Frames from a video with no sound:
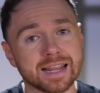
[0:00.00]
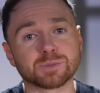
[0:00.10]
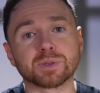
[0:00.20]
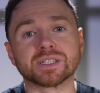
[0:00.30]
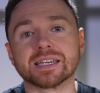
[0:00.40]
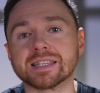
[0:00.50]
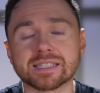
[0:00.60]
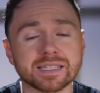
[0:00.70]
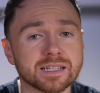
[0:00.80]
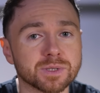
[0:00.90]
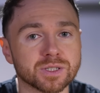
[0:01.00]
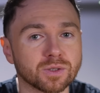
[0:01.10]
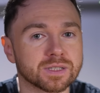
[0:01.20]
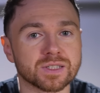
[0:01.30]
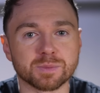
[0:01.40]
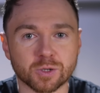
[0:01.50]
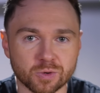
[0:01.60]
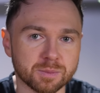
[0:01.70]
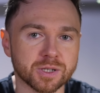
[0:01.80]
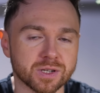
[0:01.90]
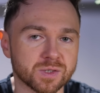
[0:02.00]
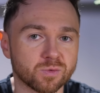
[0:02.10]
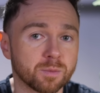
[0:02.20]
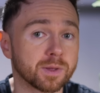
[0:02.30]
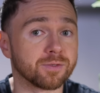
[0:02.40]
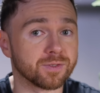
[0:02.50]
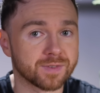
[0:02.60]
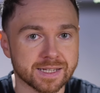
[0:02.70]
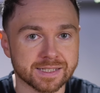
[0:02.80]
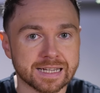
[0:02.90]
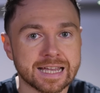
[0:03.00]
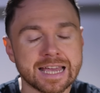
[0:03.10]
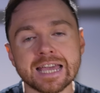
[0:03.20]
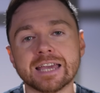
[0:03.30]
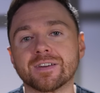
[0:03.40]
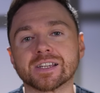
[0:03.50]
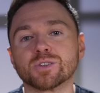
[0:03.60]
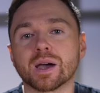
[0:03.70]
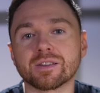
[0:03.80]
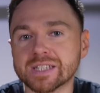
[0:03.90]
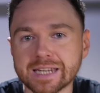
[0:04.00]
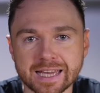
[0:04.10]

And experts say this is going to result in some incredibly transformative investing. In fact, you might have seen